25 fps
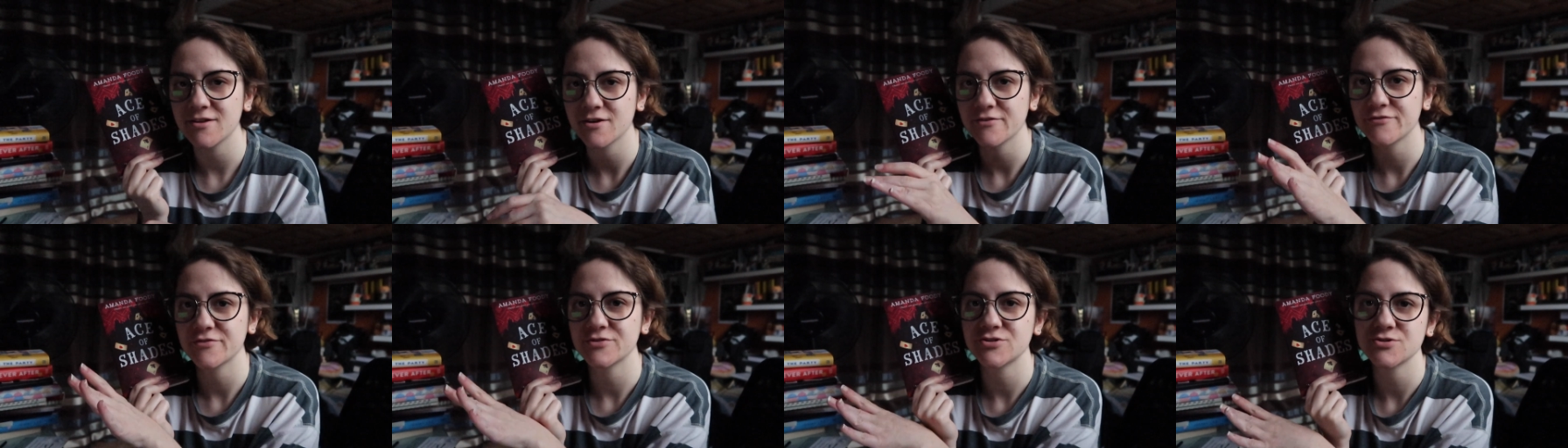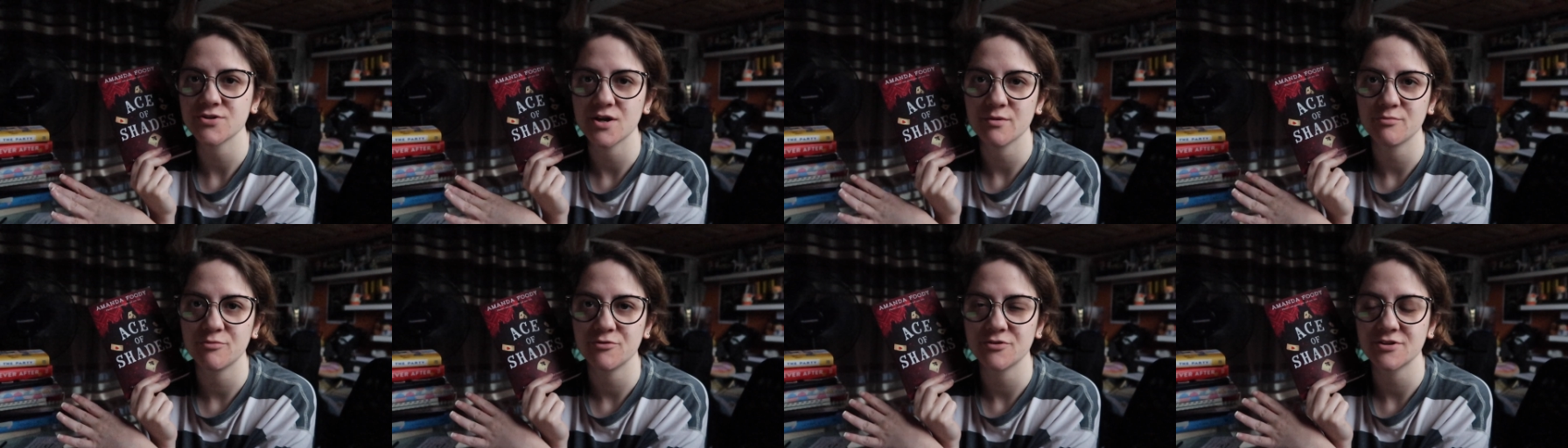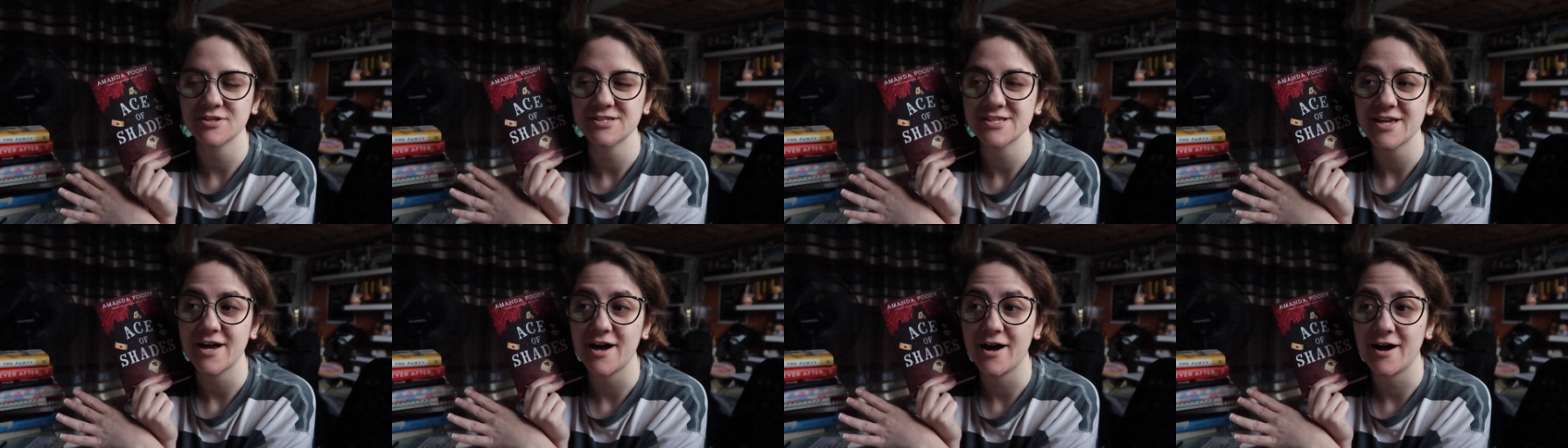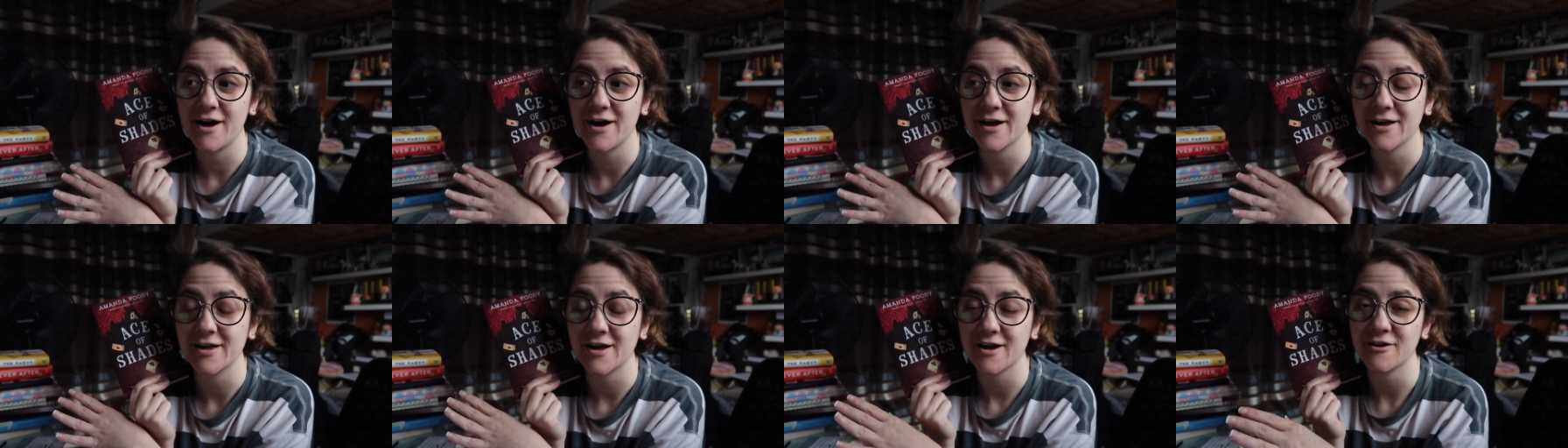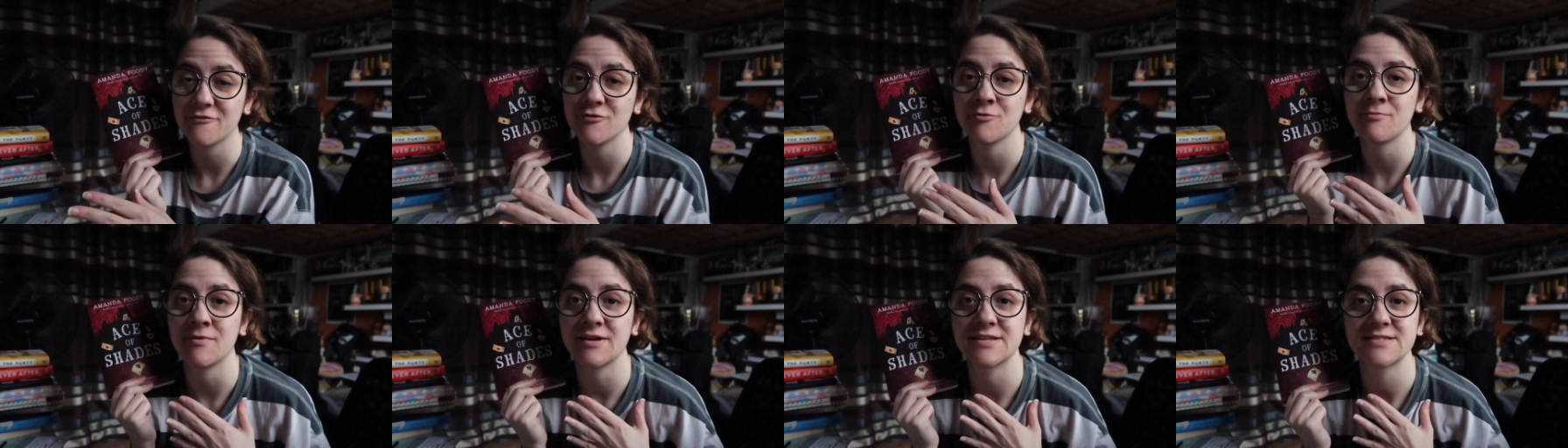The other child books I
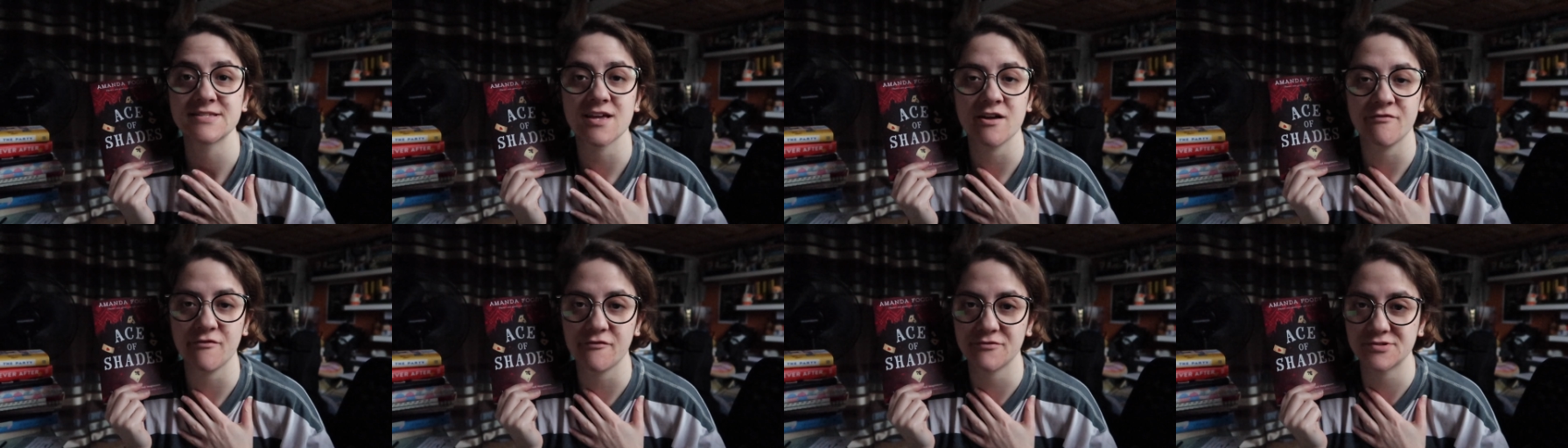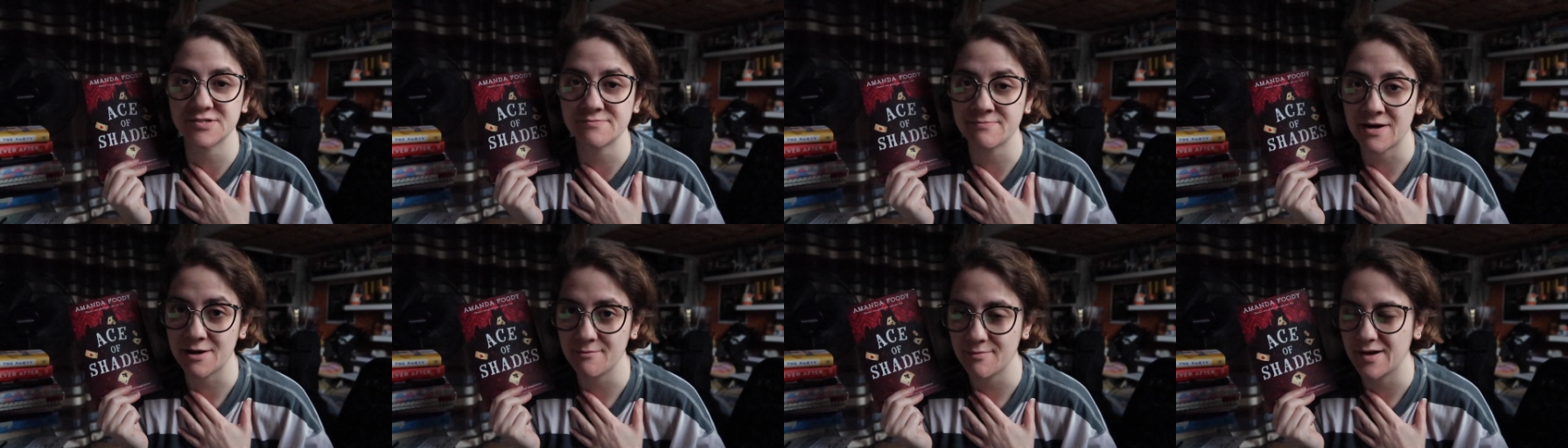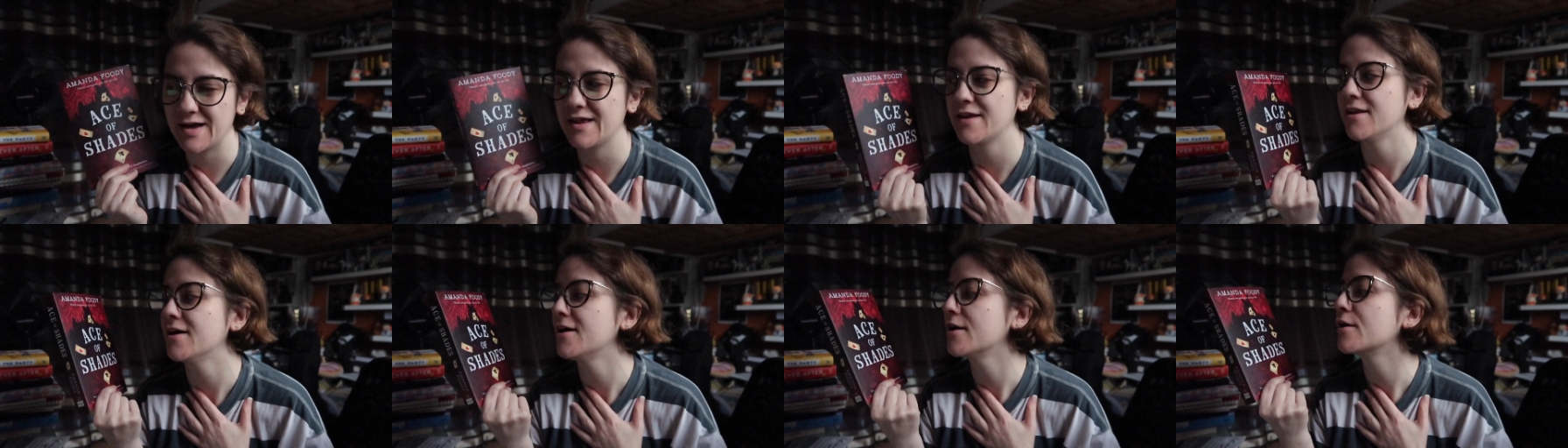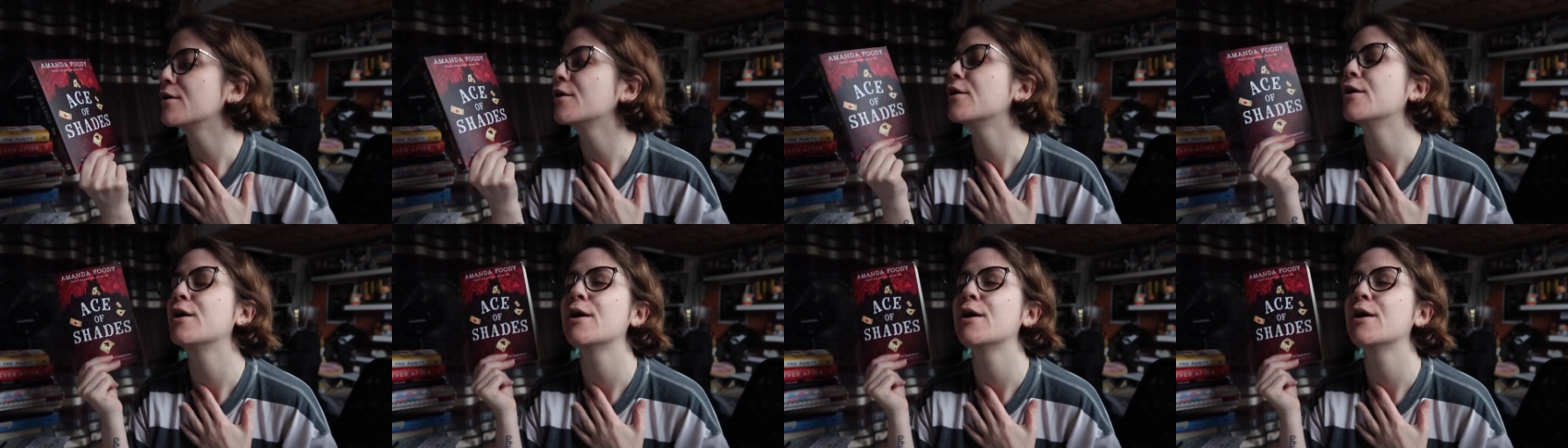got for myself after my ban,